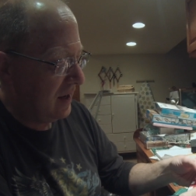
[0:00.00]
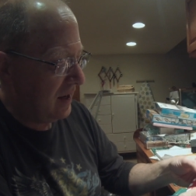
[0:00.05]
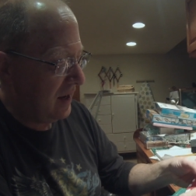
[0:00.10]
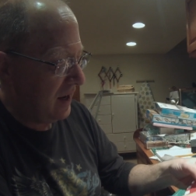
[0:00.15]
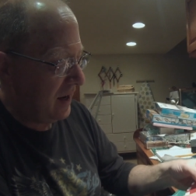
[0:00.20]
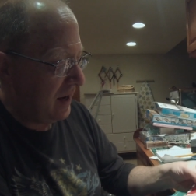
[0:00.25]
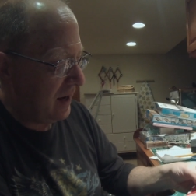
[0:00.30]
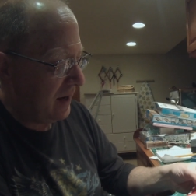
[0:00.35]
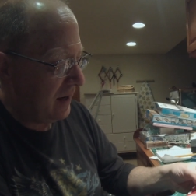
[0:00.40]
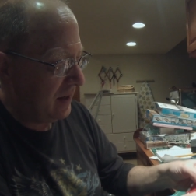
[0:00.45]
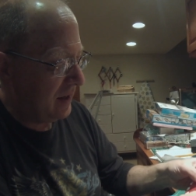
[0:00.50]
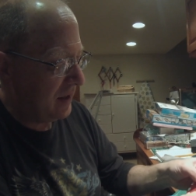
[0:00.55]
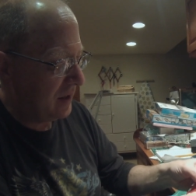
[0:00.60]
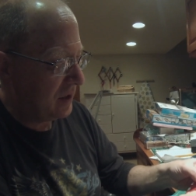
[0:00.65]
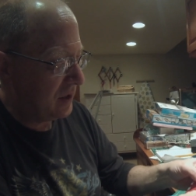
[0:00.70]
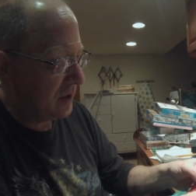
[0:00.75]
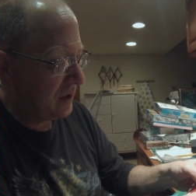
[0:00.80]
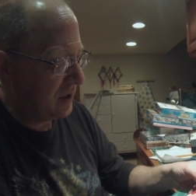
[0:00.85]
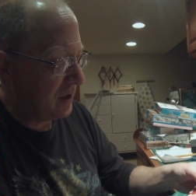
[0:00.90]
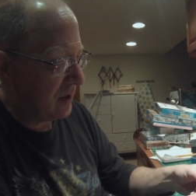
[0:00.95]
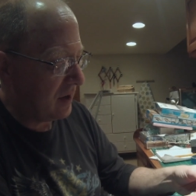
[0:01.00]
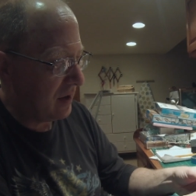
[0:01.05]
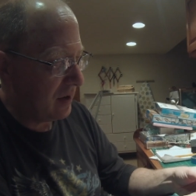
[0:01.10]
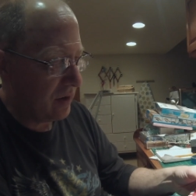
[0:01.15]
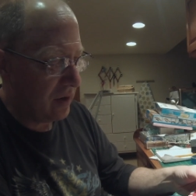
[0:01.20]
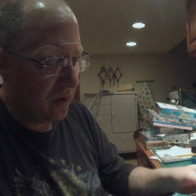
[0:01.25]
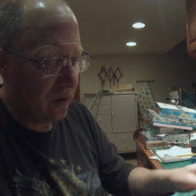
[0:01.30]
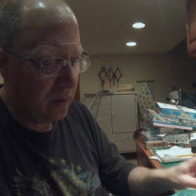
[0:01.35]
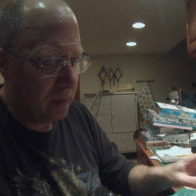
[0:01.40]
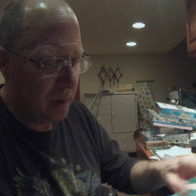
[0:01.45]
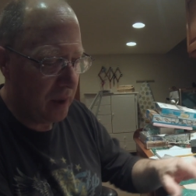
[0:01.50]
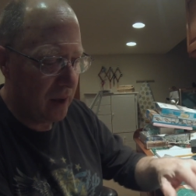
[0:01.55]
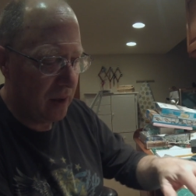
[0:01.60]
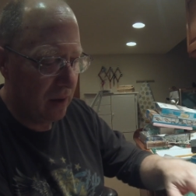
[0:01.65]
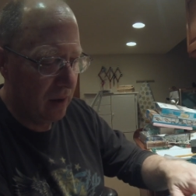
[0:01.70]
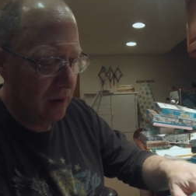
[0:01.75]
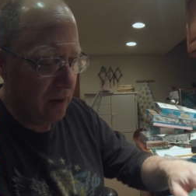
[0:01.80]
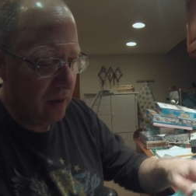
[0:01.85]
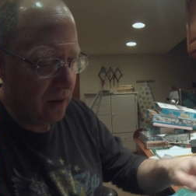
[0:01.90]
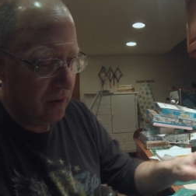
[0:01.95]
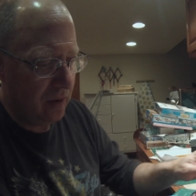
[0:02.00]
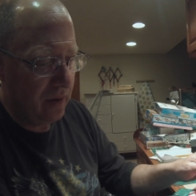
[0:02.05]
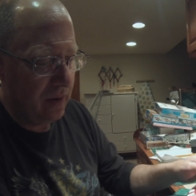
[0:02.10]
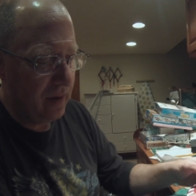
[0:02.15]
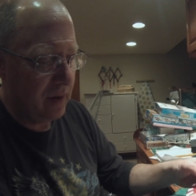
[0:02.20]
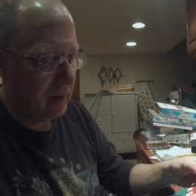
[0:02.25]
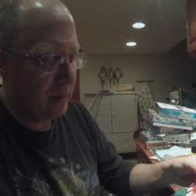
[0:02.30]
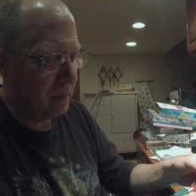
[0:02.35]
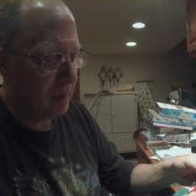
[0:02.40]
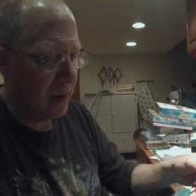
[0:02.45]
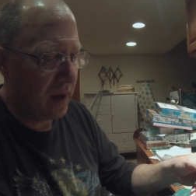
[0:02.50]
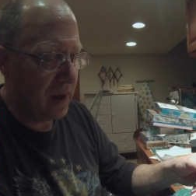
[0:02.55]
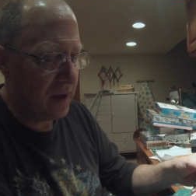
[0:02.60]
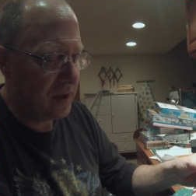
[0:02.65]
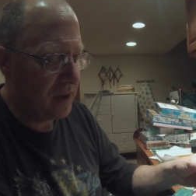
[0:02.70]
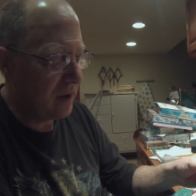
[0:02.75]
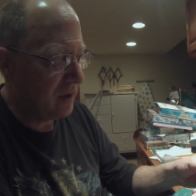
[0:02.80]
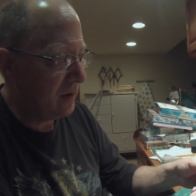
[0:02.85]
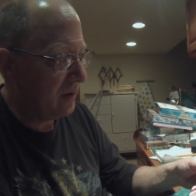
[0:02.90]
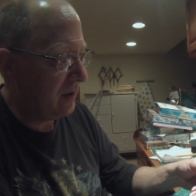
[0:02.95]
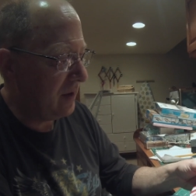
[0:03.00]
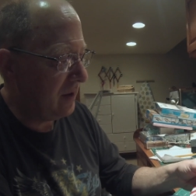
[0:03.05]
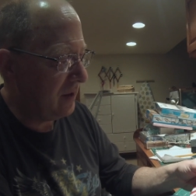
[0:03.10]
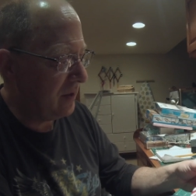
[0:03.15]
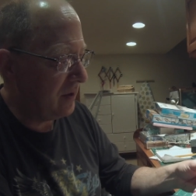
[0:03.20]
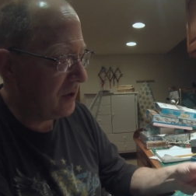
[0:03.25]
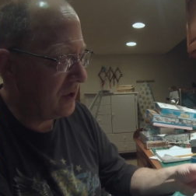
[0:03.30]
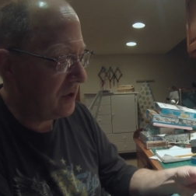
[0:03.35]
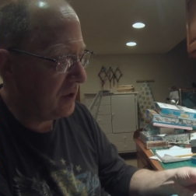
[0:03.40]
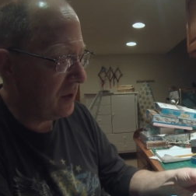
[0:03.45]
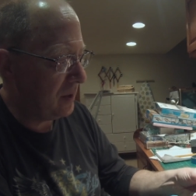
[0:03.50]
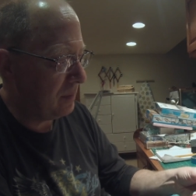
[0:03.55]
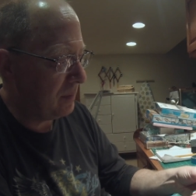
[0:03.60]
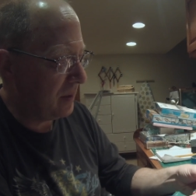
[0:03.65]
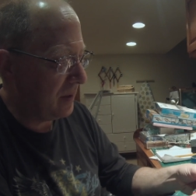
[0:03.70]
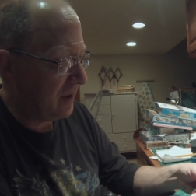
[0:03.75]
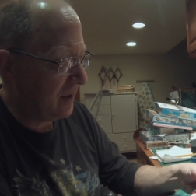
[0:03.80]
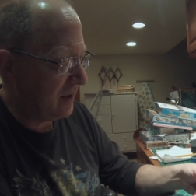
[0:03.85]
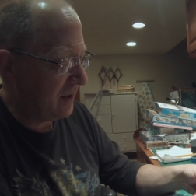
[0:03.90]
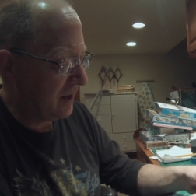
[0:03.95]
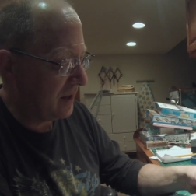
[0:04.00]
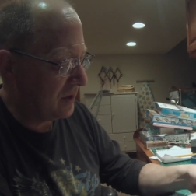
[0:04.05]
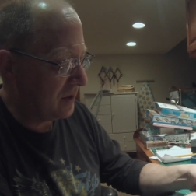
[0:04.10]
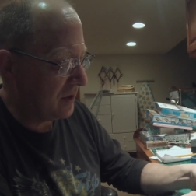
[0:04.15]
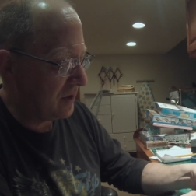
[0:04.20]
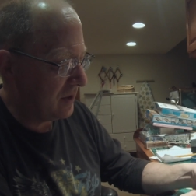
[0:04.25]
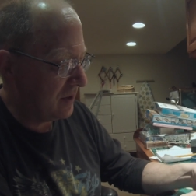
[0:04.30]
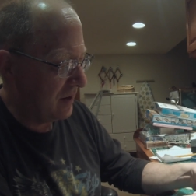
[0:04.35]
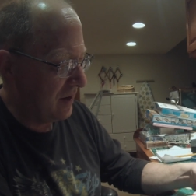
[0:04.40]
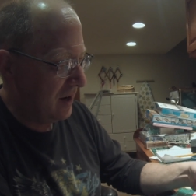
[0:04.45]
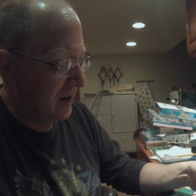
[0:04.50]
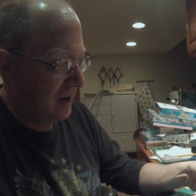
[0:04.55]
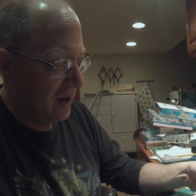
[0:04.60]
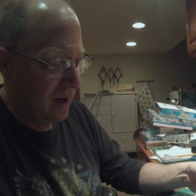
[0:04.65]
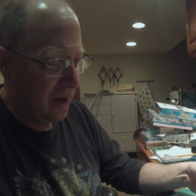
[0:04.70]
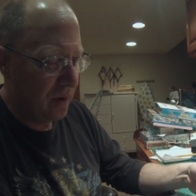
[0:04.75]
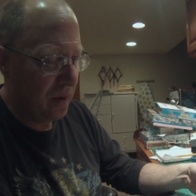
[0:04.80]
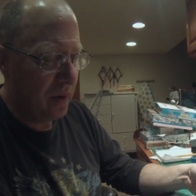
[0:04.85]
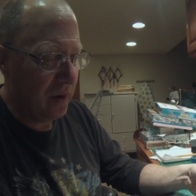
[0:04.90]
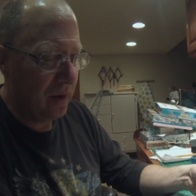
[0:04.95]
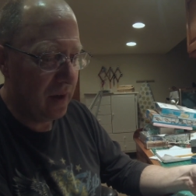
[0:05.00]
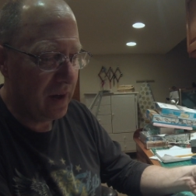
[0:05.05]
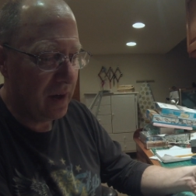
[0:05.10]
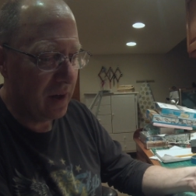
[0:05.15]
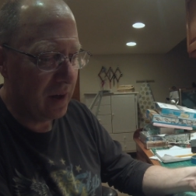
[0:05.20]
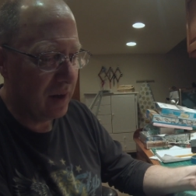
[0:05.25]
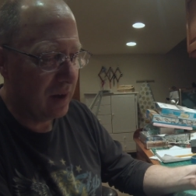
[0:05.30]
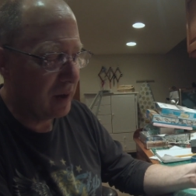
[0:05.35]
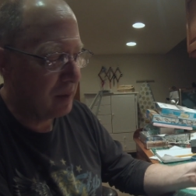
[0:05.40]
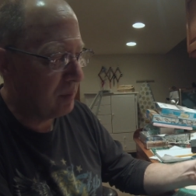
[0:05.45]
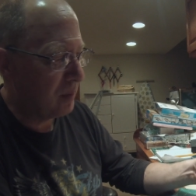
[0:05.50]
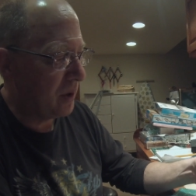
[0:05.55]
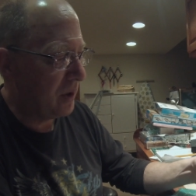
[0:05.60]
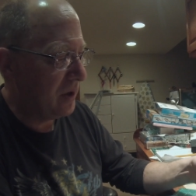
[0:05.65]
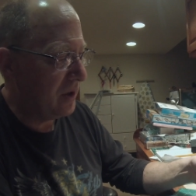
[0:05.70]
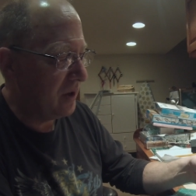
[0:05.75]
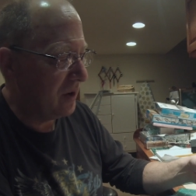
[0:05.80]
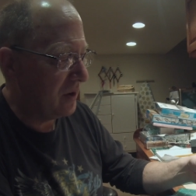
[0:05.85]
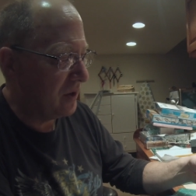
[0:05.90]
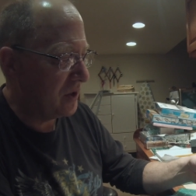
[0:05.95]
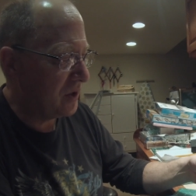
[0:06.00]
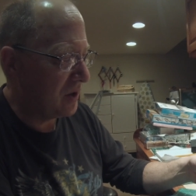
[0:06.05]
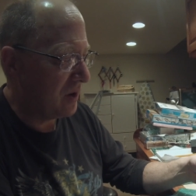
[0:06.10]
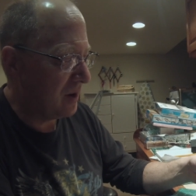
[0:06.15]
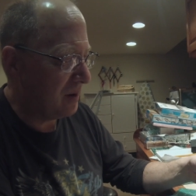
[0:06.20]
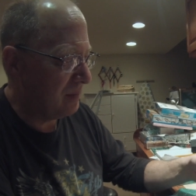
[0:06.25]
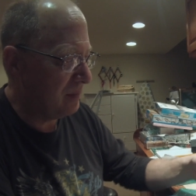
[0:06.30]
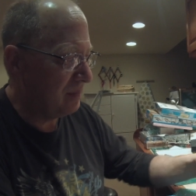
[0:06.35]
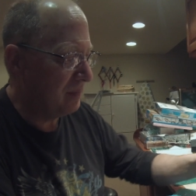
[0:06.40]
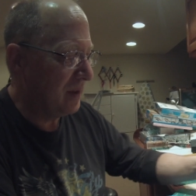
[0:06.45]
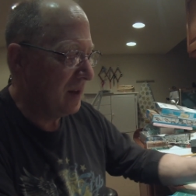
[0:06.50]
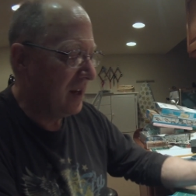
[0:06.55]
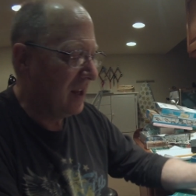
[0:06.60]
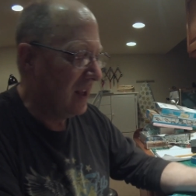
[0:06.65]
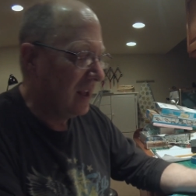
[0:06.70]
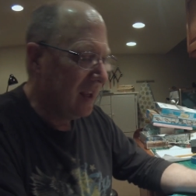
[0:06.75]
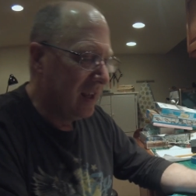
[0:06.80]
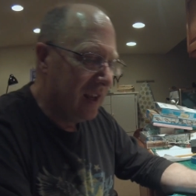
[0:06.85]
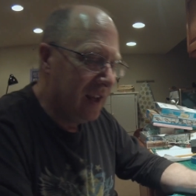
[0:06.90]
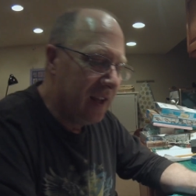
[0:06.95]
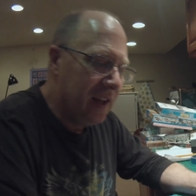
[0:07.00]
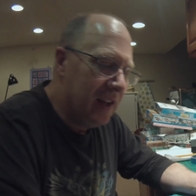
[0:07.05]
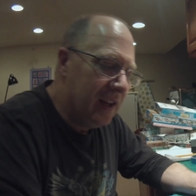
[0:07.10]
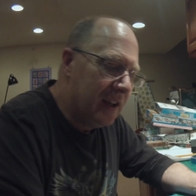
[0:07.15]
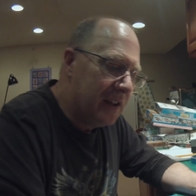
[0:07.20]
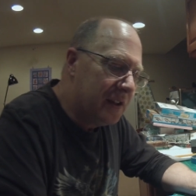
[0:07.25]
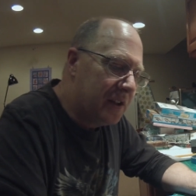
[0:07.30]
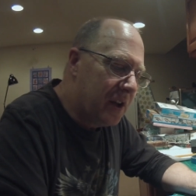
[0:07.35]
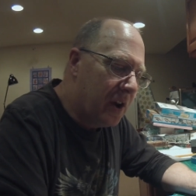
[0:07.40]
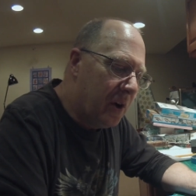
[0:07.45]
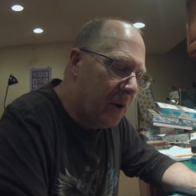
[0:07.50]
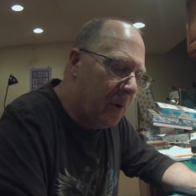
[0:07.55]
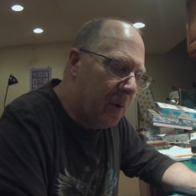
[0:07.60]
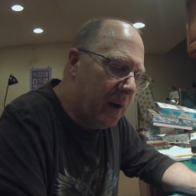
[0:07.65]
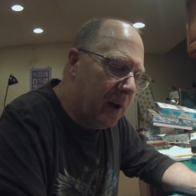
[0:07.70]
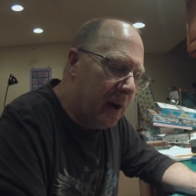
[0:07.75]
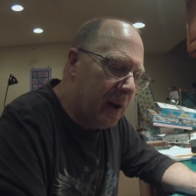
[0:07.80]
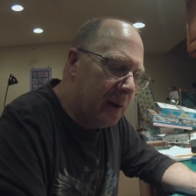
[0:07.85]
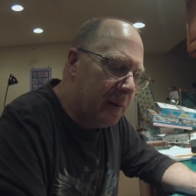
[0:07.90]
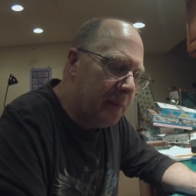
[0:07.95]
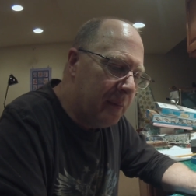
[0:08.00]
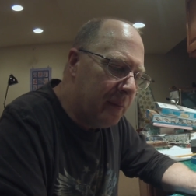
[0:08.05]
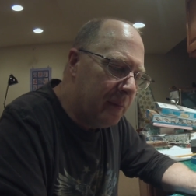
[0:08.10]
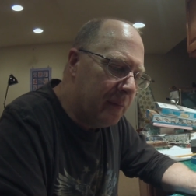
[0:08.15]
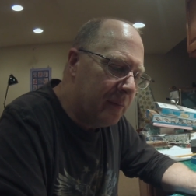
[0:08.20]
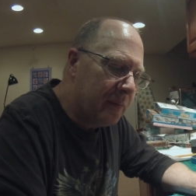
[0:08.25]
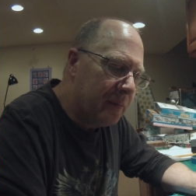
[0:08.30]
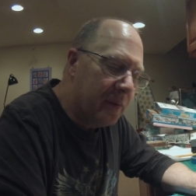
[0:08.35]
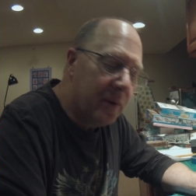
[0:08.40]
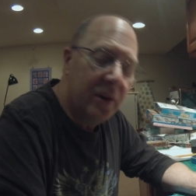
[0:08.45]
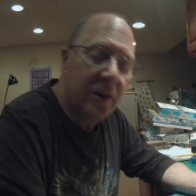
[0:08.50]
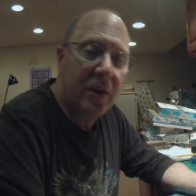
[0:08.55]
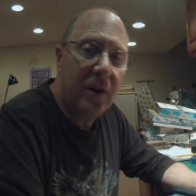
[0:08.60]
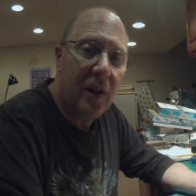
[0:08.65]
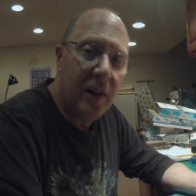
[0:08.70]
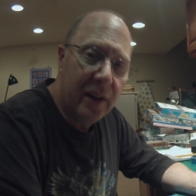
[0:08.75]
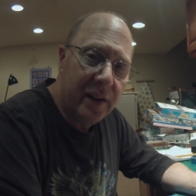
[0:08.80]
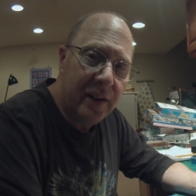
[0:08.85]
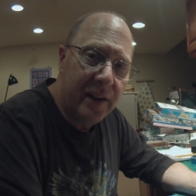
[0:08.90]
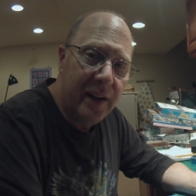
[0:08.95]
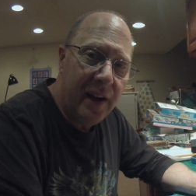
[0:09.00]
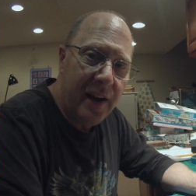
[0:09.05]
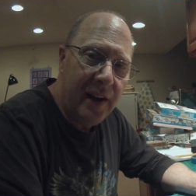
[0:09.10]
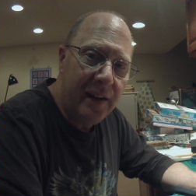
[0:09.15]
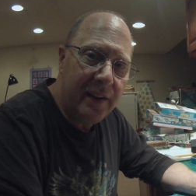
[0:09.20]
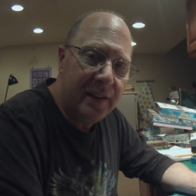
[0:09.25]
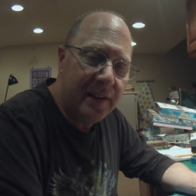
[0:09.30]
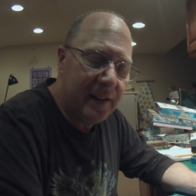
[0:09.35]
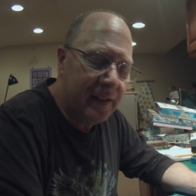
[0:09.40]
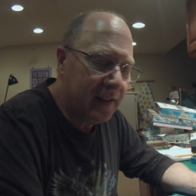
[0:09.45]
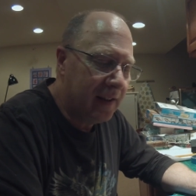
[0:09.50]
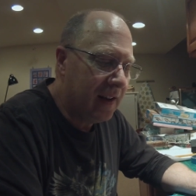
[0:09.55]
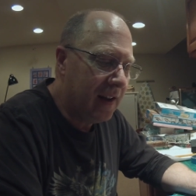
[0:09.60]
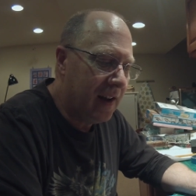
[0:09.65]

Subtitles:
and it's going to be glued in place underneath the ship. I think that's really going to look pretty darn sharp. So I'm going to call it a night.